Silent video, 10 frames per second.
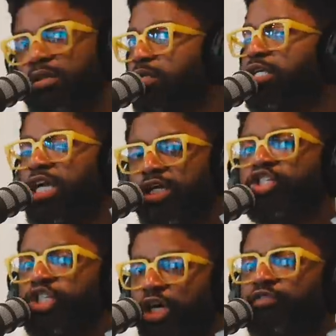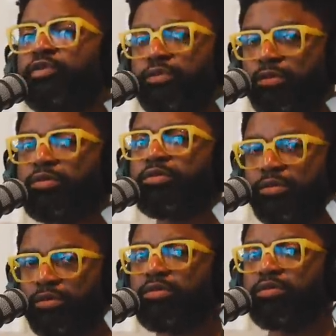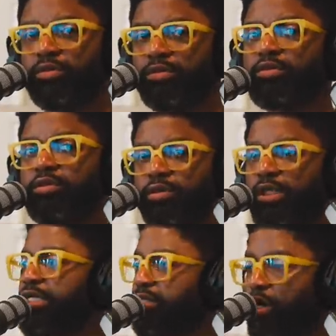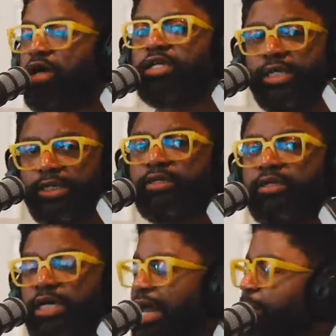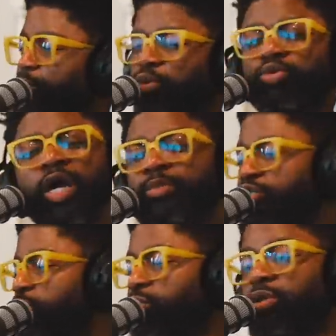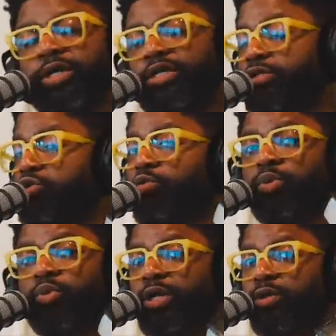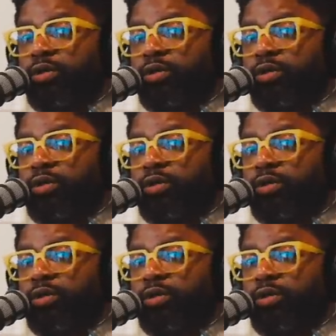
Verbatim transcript: get a shovel and start digging. And I promise you, you're going to hit a super well.